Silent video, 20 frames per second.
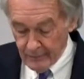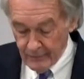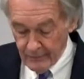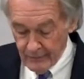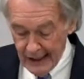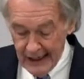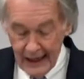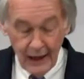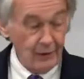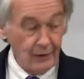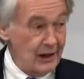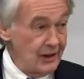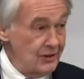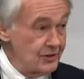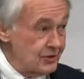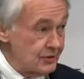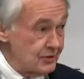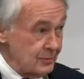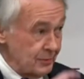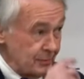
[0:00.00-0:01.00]

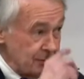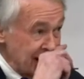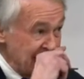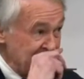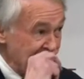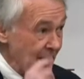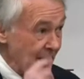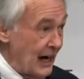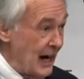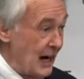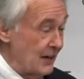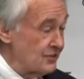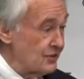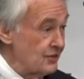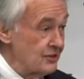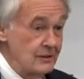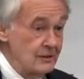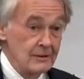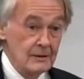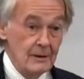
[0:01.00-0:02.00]
hearings in the
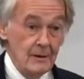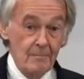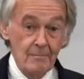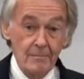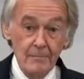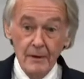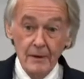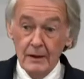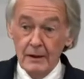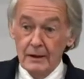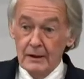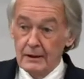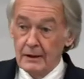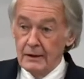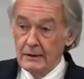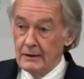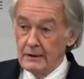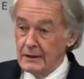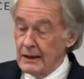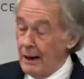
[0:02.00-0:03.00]
last
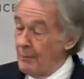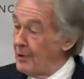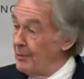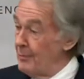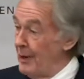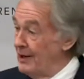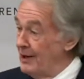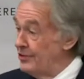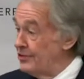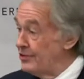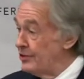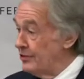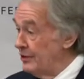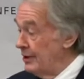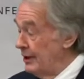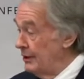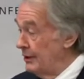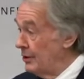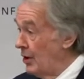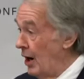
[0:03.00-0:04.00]
couple of months
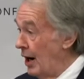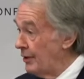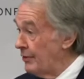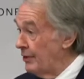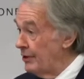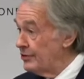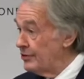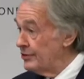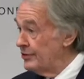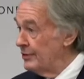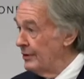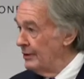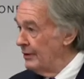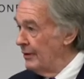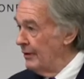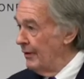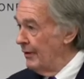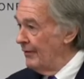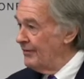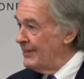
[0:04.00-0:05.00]
in Congress.
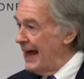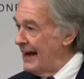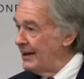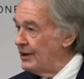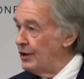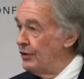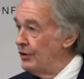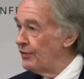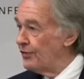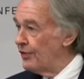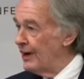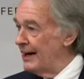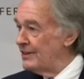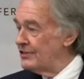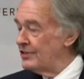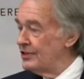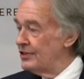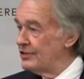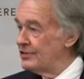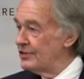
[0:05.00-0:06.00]
Thank you,
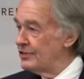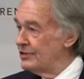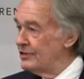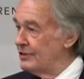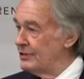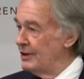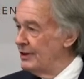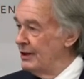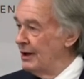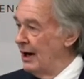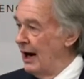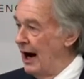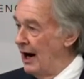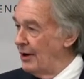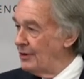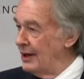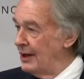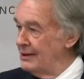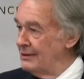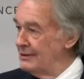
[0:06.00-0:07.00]
Francis
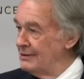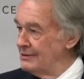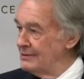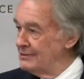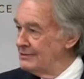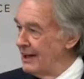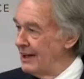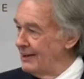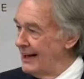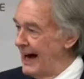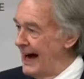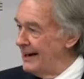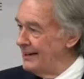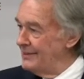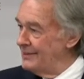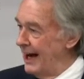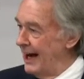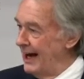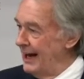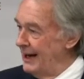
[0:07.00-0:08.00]
Haugen, the
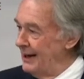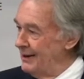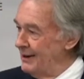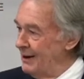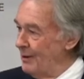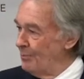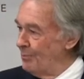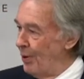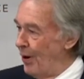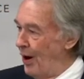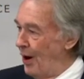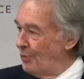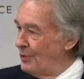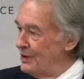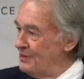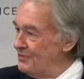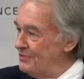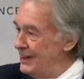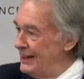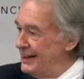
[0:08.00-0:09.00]
latter-day Paul
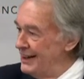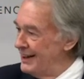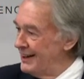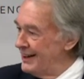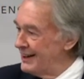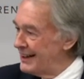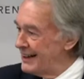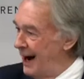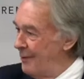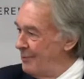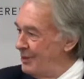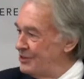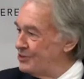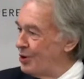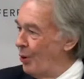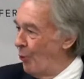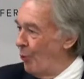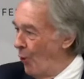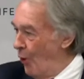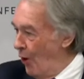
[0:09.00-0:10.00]
Revere, coming to
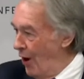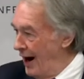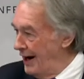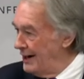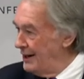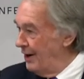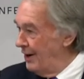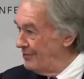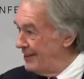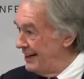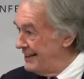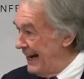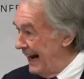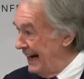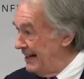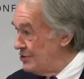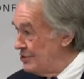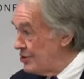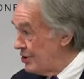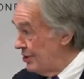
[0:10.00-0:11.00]
warn of the
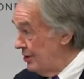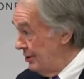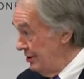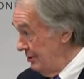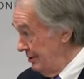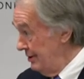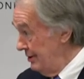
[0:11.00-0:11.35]
danger,